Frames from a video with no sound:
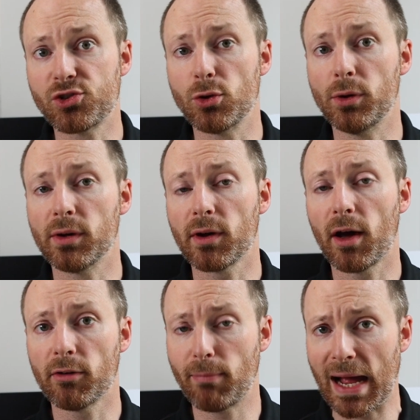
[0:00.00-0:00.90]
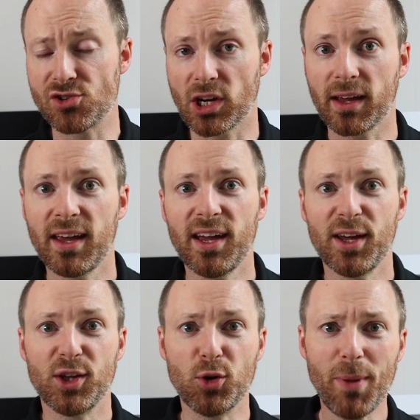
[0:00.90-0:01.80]
student of magic,
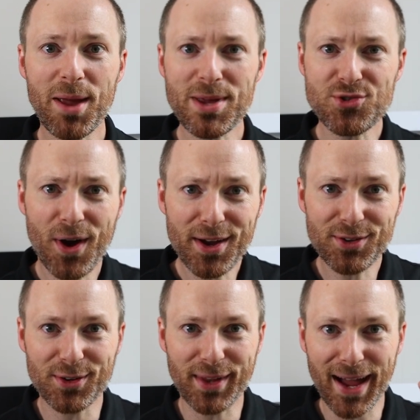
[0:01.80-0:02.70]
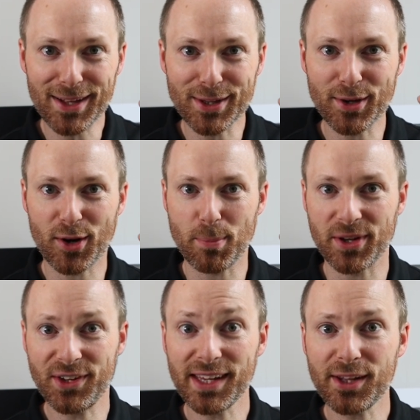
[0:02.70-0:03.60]
you may be trying to dial in on a
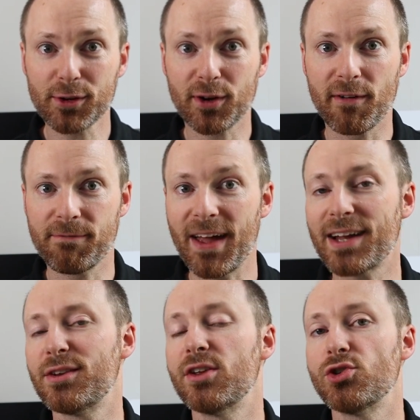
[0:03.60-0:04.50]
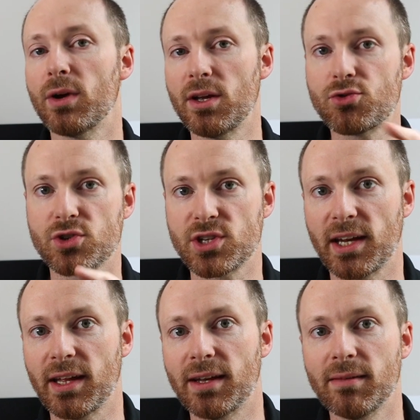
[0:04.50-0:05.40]
particular effect that you're
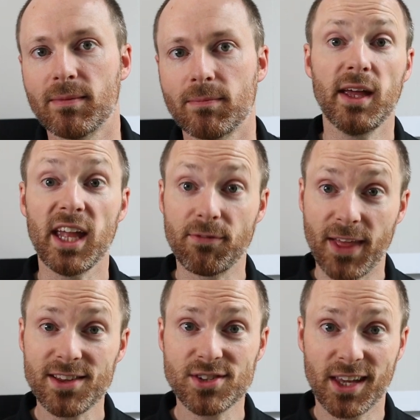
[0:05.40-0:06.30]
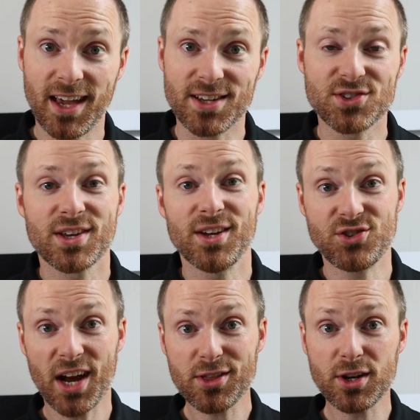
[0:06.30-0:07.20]
interested in. If that's the case,
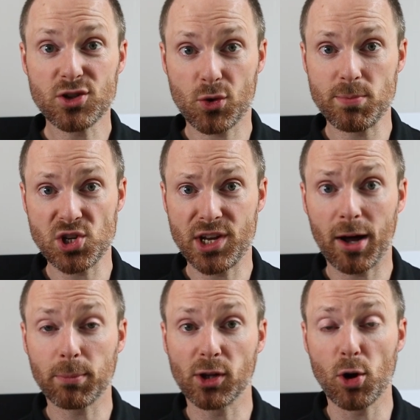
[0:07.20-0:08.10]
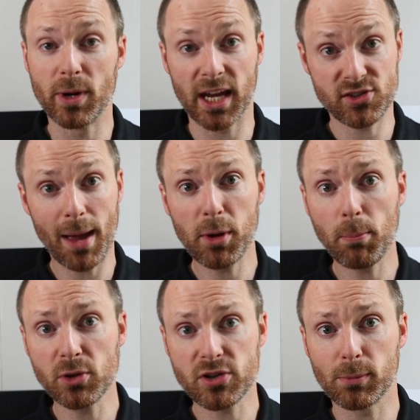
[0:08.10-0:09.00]
check the description down below because I'm going to
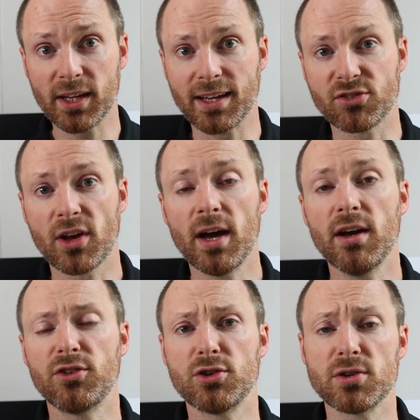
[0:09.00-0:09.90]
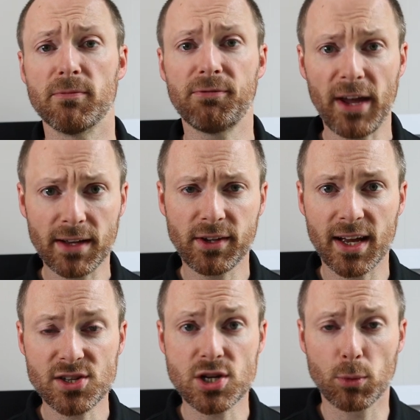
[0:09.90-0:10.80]
put some links to some
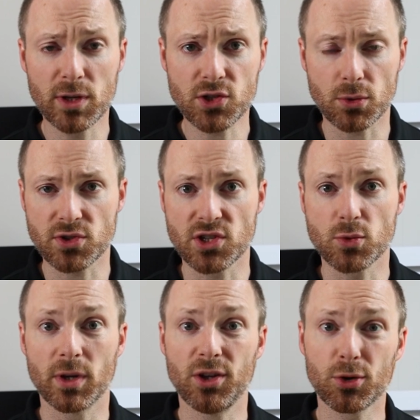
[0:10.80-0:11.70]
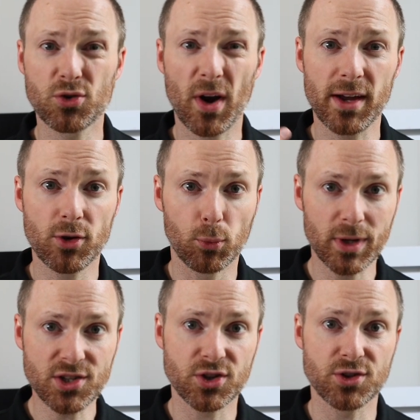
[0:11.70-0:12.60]
fantastic resources when you're trying to
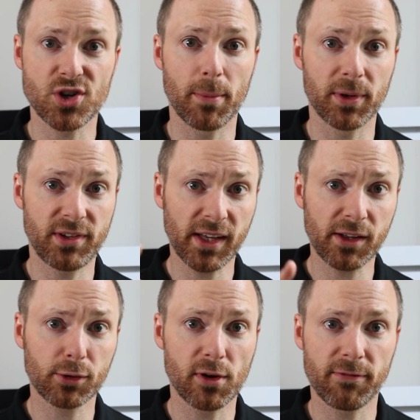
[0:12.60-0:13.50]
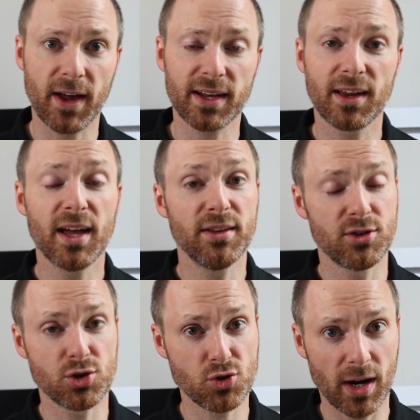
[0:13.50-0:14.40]
research a particular effect
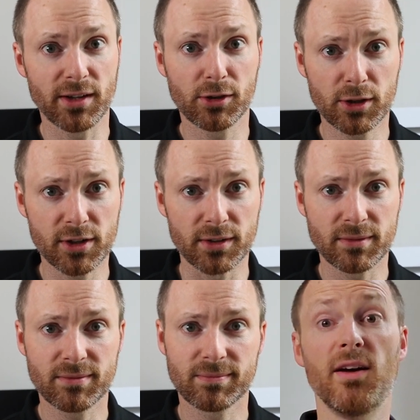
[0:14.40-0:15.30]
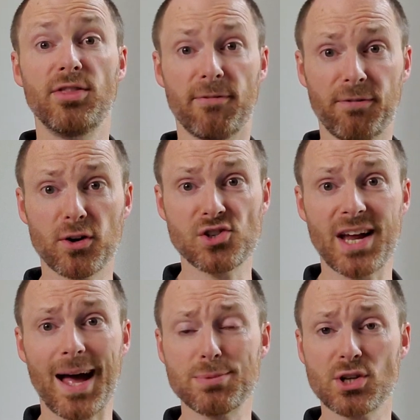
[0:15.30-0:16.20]
that you're trying to learn. The first
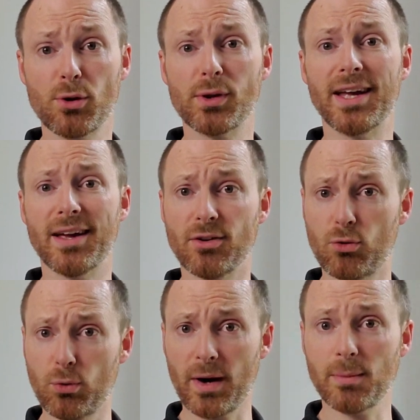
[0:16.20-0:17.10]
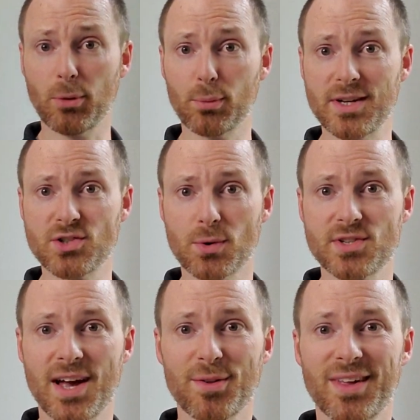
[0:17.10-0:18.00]
absolutely incredible
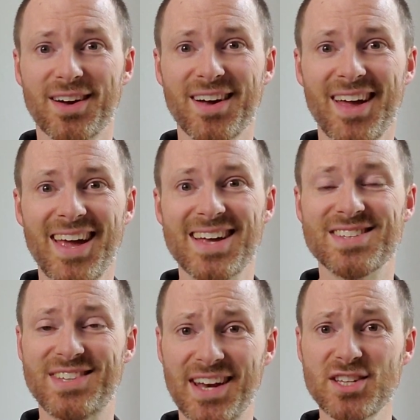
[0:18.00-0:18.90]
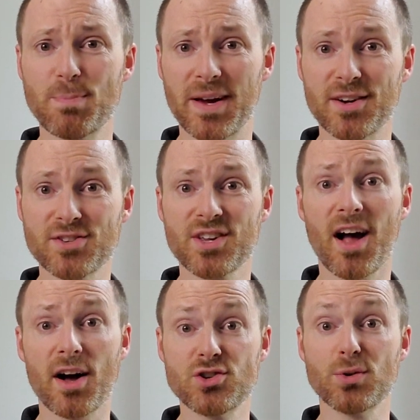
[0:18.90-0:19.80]
resource out there is Denis Behr's
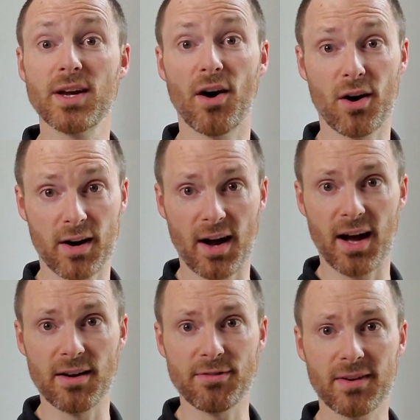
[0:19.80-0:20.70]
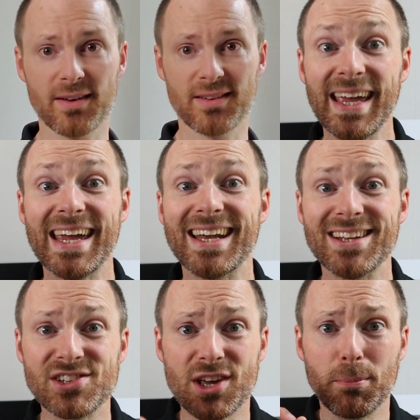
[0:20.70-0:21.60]
Conjuring Archive. It
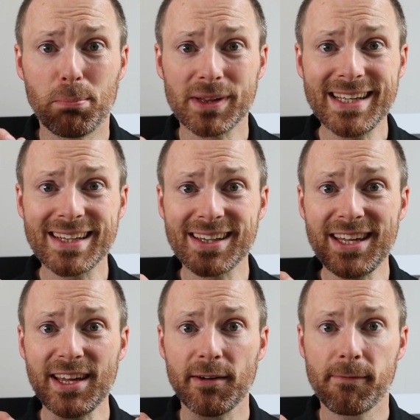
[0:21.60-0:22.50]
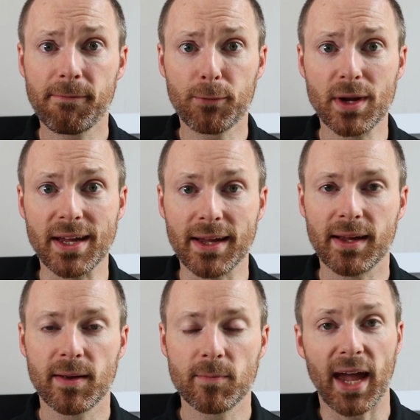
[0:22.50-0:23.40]
is completely free
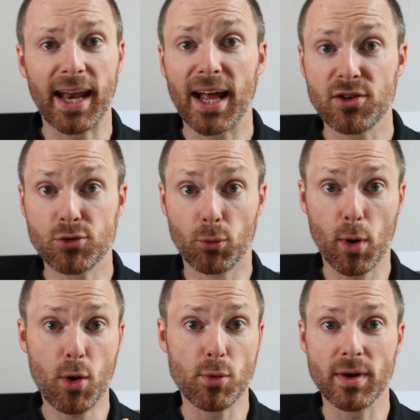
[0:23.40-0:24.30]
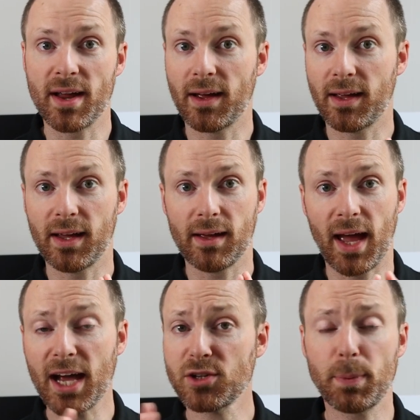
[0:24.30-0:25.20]
and has grown
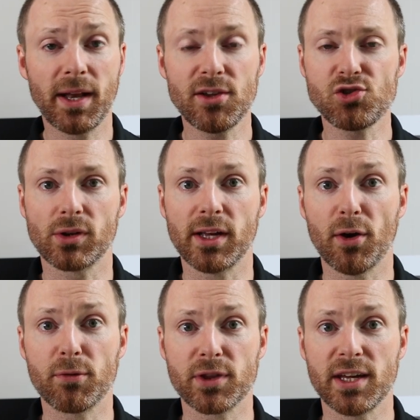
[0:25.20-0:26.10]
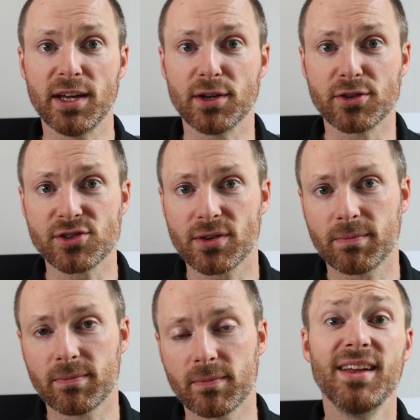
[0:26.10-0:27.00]
exponentially over the years.
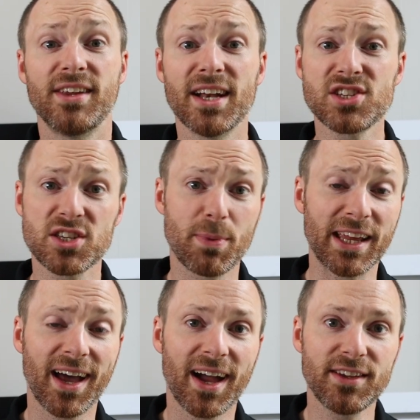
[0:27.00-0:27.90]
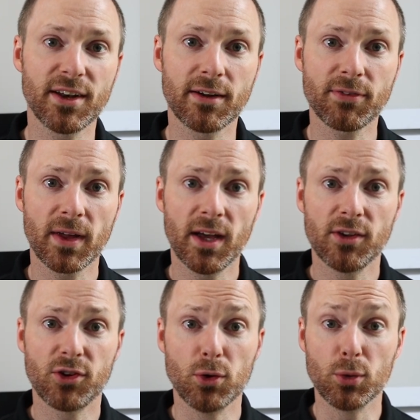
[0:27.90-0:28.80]
Denis has been kind enough
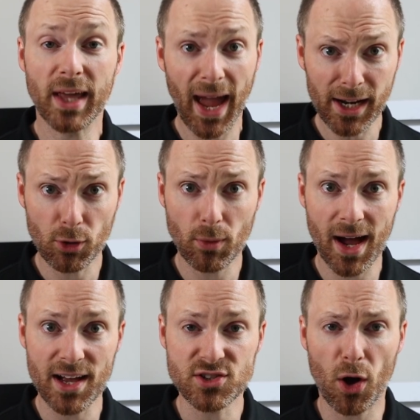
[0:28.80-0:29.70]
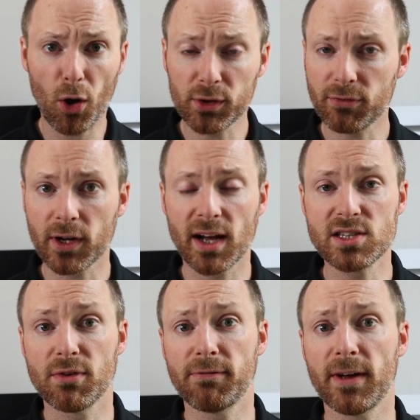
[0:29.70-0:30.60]
to categorize all different
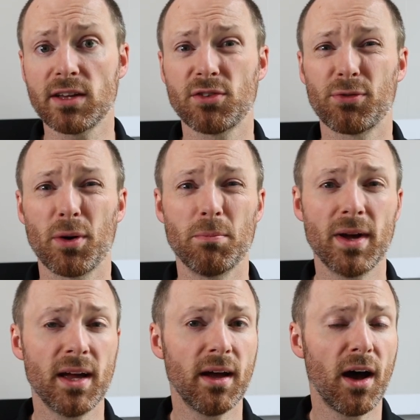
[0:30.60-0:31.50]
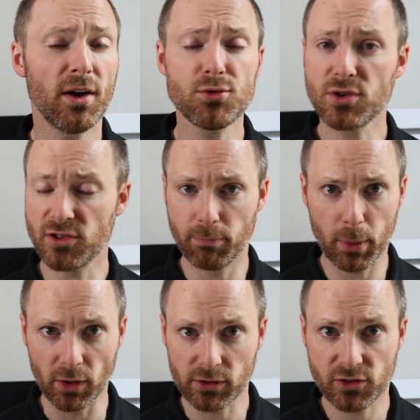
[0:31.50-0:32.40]
kinds of effects from hundreds of
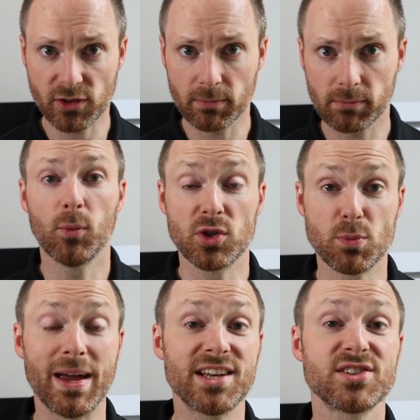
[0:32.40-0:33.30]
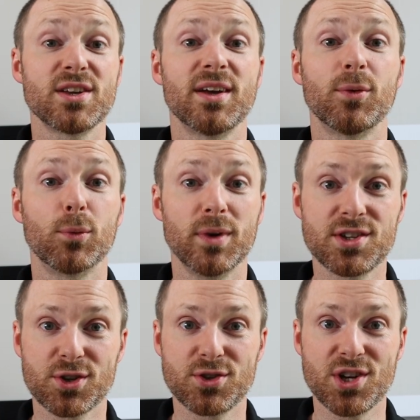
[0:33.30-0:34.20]
books, which makes
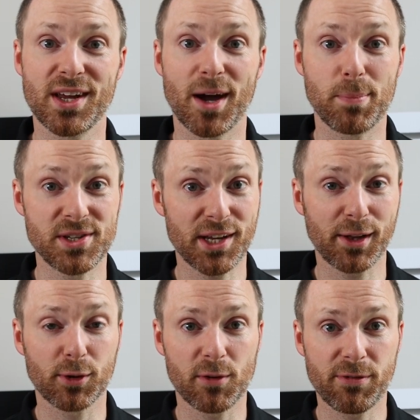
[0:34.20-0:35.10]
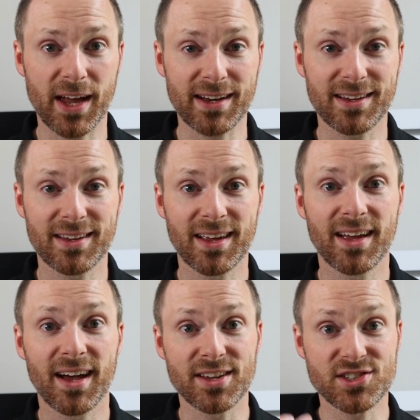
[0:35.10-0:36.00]
researching a particular effect
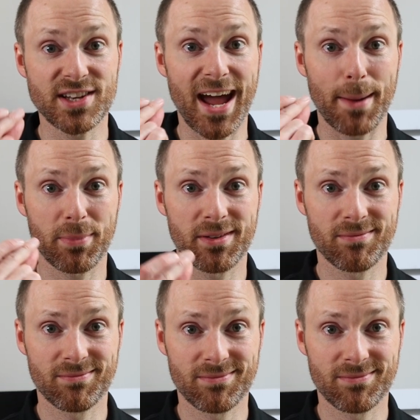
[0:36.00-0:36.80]
a snap.